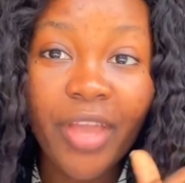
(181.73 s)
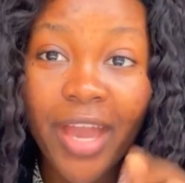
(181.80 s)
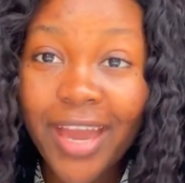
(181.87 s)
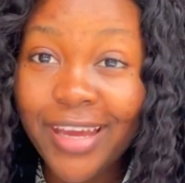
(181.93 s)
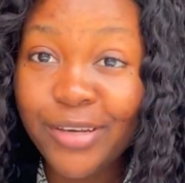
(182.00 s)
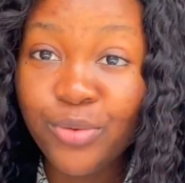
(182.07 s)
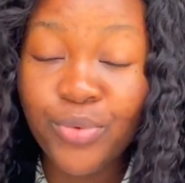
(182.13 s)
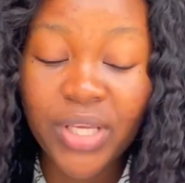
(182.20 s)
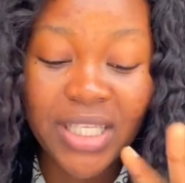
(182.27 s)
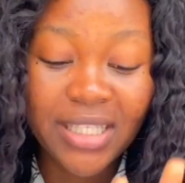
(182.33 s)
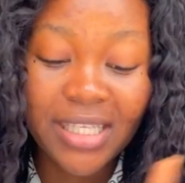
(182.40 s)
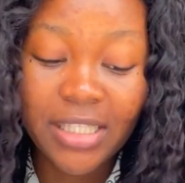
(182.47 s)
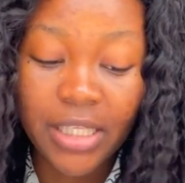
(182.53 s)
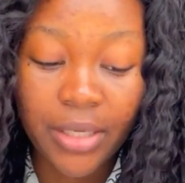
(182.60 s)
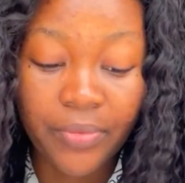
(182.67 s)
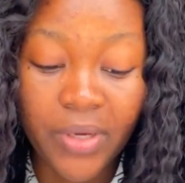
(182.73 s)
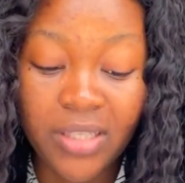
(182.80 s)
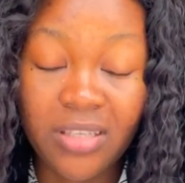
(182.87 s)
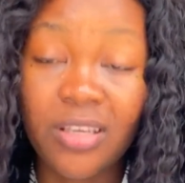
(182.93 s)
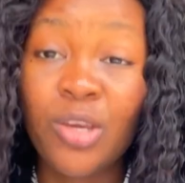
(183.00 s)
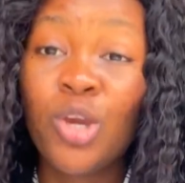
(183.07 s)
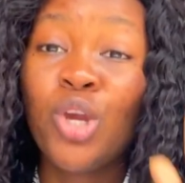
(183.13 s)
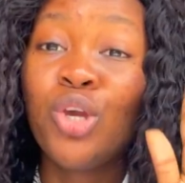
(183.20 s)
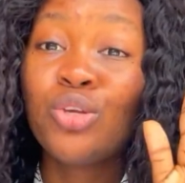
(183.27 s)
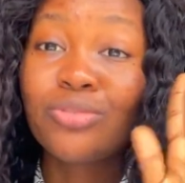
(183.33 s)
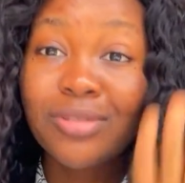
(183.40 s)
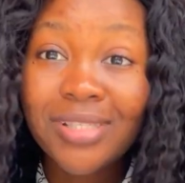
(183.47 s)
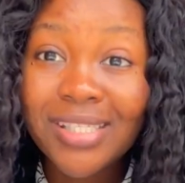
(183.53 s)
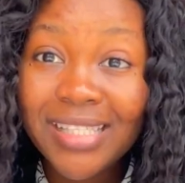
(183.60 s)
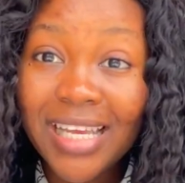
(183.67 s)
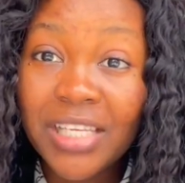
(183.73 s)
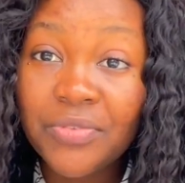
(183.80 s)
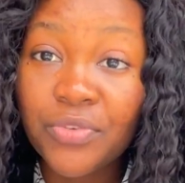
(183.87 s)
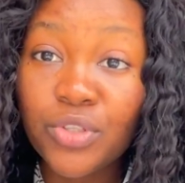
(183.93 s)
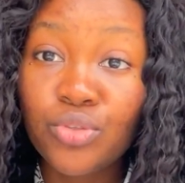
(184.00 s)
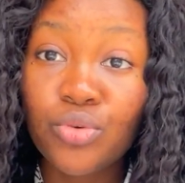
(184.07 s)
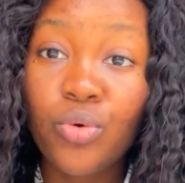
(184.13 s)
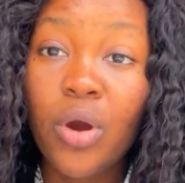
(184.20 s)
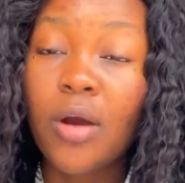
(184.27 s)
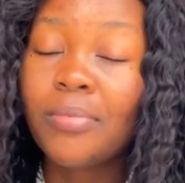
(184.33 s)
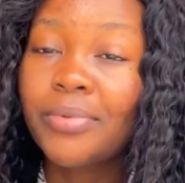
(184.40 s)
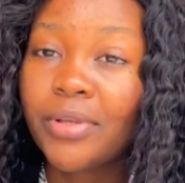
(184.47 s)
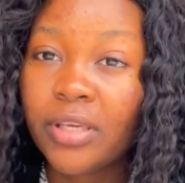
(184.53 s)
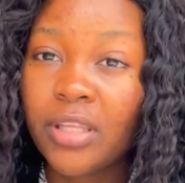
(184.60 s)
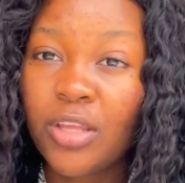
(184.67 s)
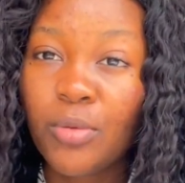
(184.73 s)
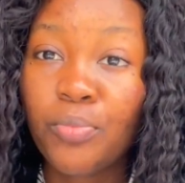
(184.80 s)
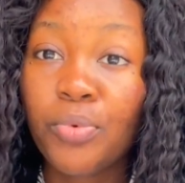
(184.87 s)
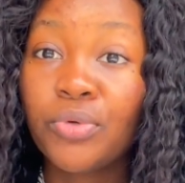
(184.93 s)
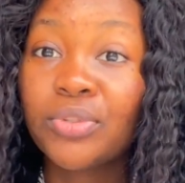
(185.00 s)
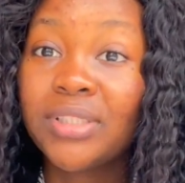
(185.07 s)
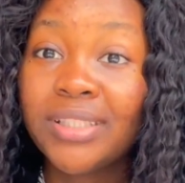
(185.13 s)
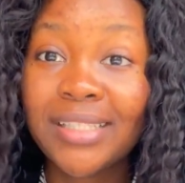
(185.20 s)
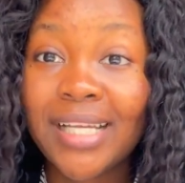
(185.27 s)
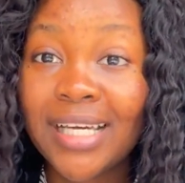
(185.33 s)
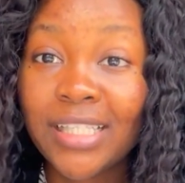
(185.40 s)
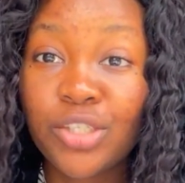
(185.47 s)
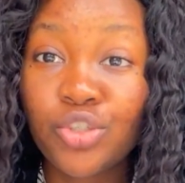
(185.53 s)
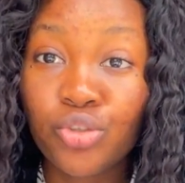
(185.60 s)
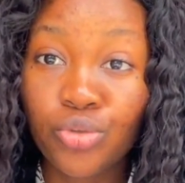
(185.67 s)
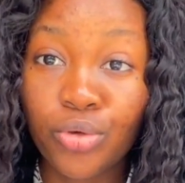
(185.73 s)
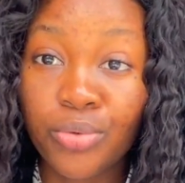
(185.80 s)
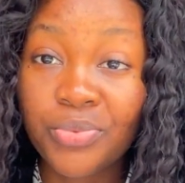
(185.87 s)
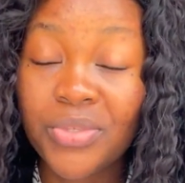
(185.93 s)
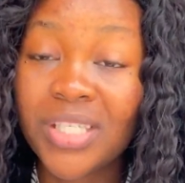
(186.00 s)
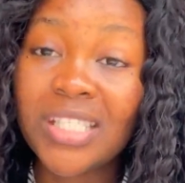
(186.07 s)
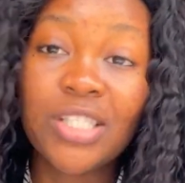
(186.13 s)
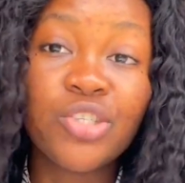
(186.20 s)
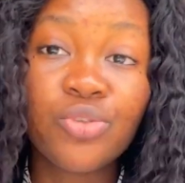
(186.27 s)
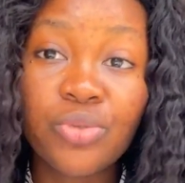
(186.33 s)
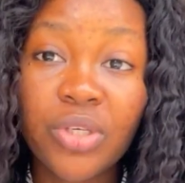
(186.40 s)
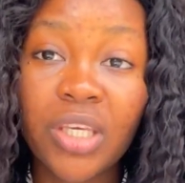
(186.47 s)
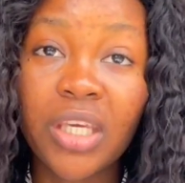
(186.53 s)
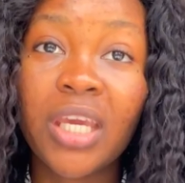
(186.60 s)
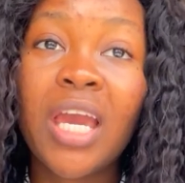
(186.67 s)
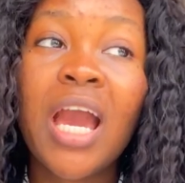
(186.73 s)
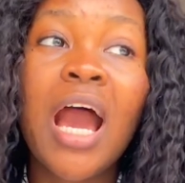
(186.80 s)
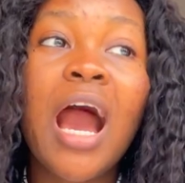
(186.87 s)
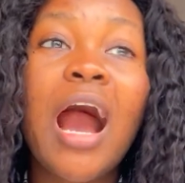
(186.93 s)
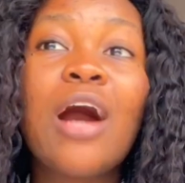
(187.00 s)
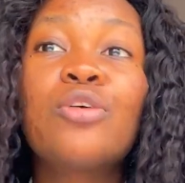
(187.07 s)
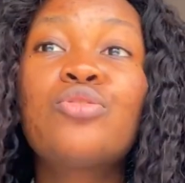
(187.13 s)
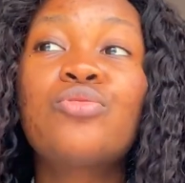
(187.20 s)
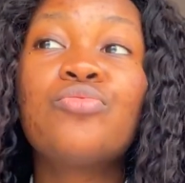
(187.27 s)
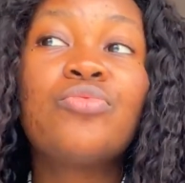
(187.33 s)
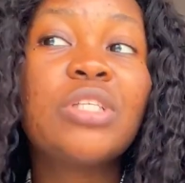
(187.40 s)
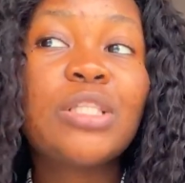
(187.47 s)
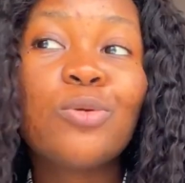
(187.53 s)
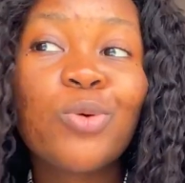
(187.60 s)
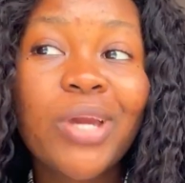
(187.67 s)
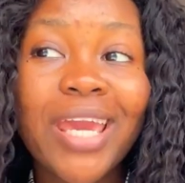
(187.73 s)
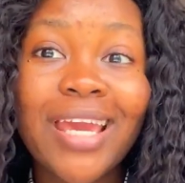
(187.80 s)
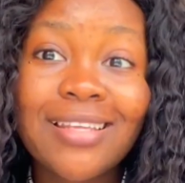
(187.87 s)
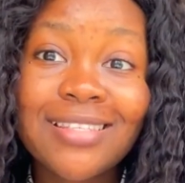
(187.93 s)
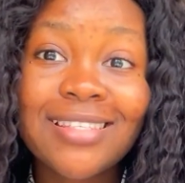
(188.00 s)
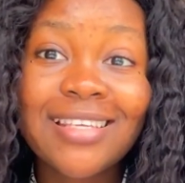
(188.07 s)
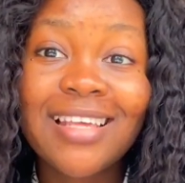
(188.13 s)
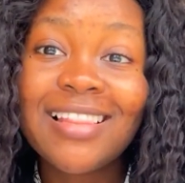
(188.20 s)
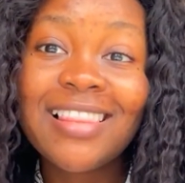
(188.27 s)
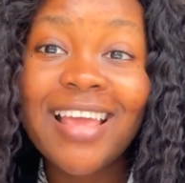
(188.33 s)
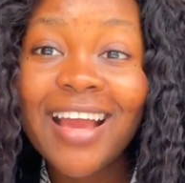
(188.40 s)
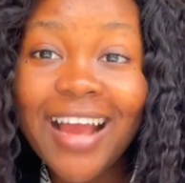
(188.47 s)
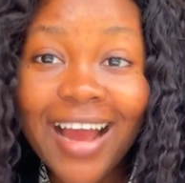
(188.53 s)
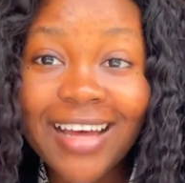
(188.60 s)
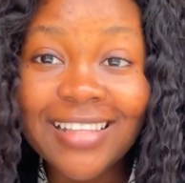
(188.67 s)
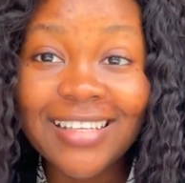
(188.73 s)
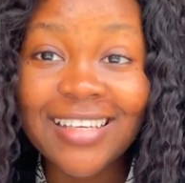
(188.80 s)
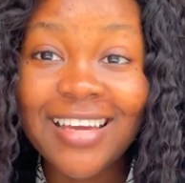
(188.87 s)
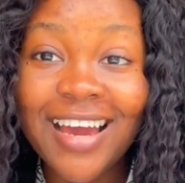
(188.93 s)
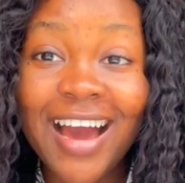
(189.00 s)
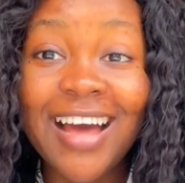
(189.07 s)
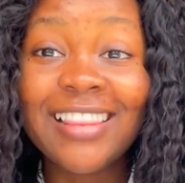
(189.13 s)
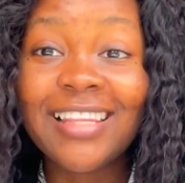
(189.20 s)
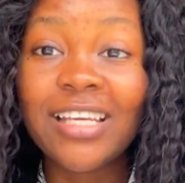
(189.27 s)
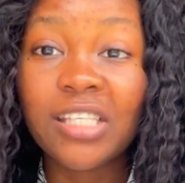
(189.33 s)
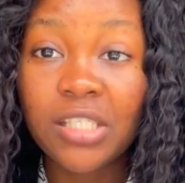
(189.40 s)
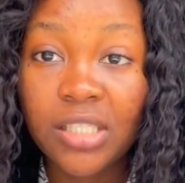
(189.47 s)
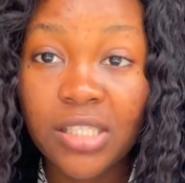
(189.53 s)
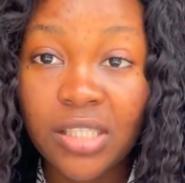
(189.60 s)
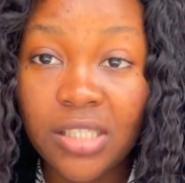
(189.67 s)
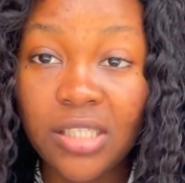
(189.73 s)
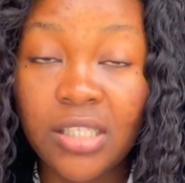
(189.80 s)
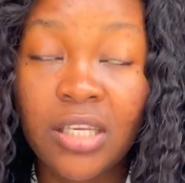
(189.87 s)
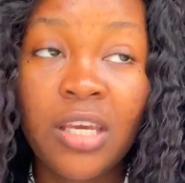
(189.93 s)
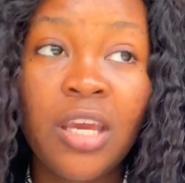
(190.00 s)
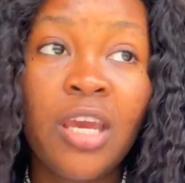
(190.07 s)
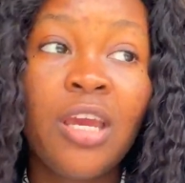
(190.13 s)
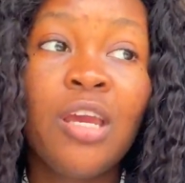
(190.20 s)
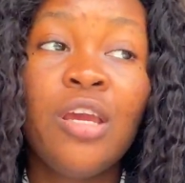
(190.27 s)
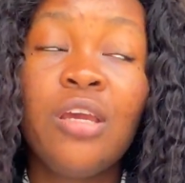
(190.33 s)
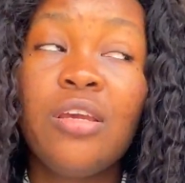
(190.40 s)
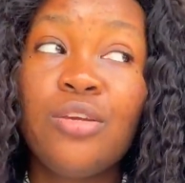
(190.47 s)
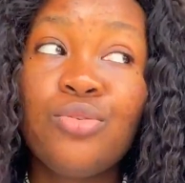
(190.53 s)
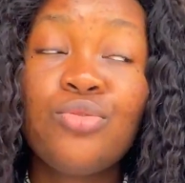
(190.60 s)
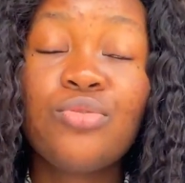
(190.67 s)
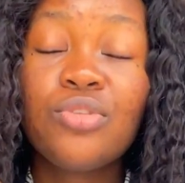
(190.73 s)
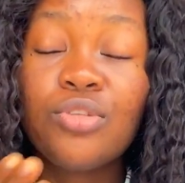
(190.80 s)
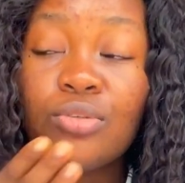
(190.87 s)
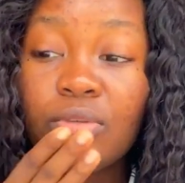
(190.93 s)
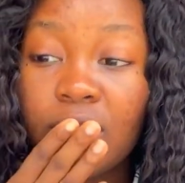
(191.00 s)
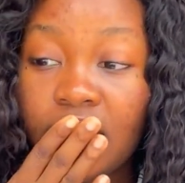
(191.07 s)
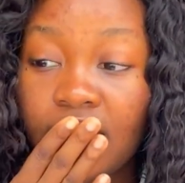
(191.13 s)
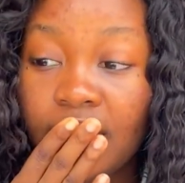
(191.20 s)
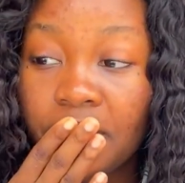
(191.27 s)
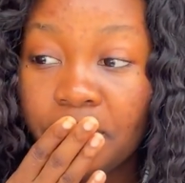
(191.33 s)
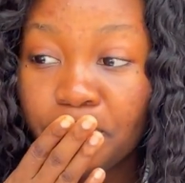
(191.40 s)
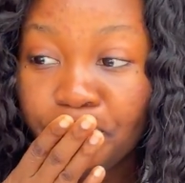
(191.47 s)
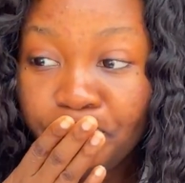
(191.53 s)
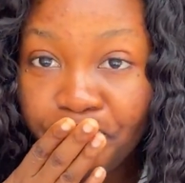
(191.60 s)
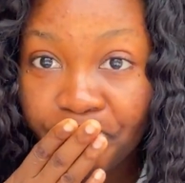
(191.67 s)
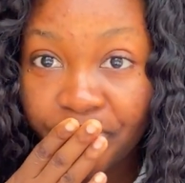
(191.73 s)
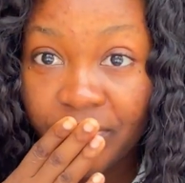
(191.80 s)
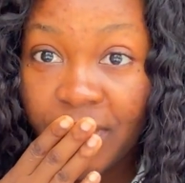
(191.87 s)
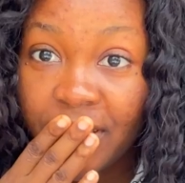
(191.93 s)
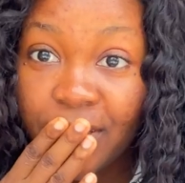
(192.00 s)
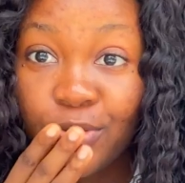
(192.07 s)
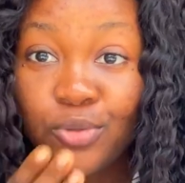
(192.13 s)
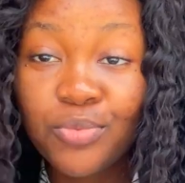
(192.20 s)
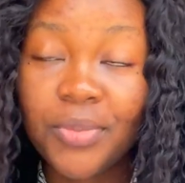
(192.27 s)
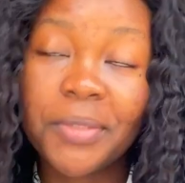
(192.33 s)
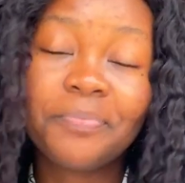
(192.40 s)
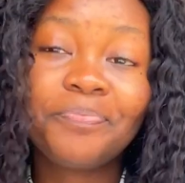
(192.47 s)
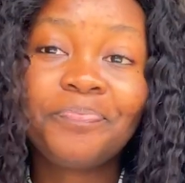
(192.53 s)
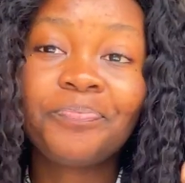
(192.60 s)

Anyways, let's direct in. So today's video, I'll be talking about nanny jobs in the UK, how to relocate legally and legitly into the UK, excuse me,